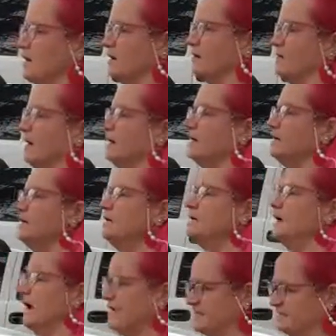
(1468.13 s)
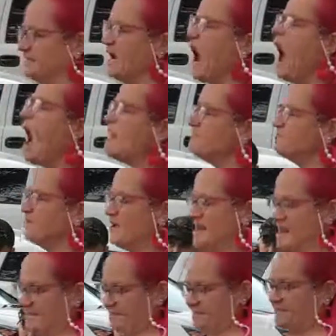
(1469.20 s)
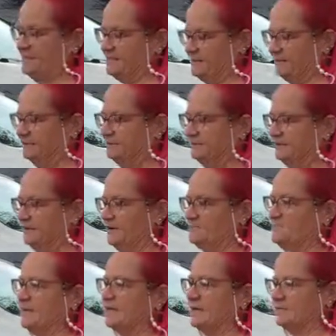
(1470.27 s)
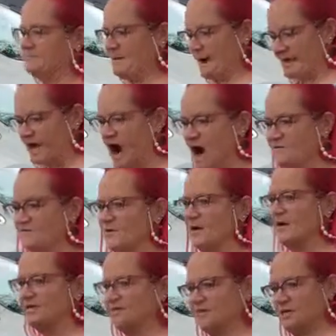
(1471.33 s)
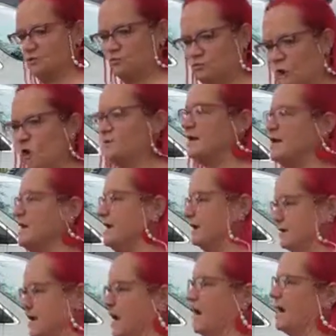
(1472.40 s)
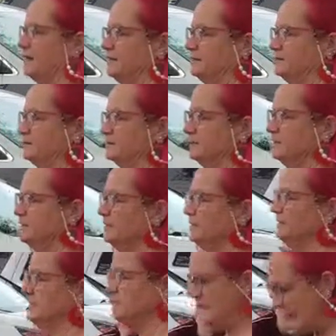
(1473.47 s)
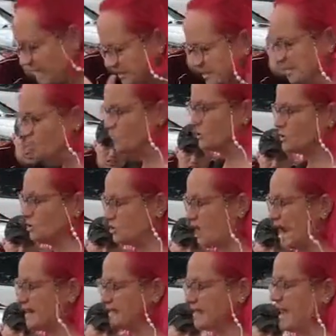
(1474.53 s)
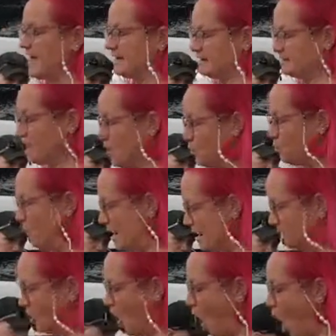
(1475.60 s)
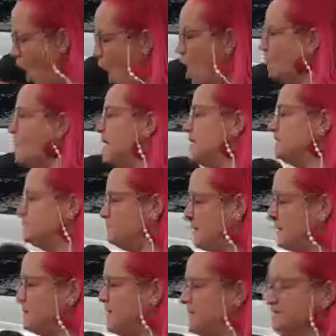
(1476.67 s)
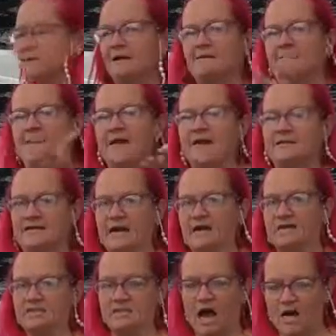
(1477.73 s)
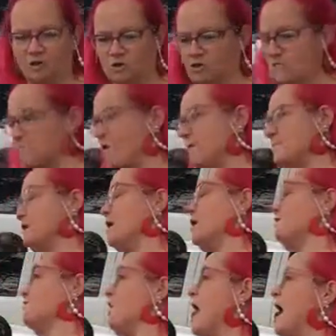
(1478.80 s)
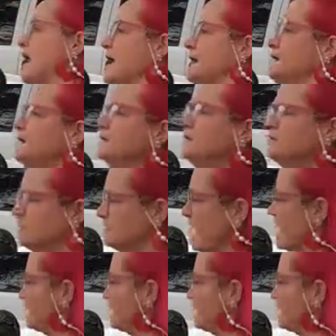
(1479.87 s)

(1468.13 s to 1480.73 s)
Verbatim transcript: Todd, okay? It's confidence because my confidence is rooted in God. Nothing will shake that. There will always be peace. At Darren's doctor's appointment on Friday, the